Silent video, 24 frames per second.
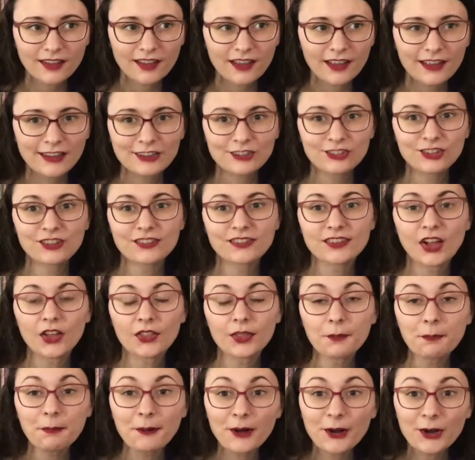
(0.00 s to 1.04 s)
she saw the
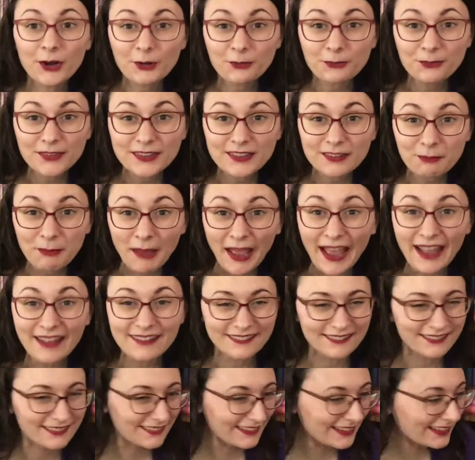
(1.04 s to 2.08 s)
perfect pet
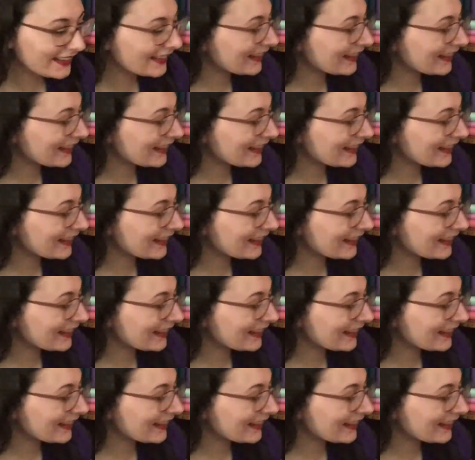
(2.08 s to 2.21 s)
sitting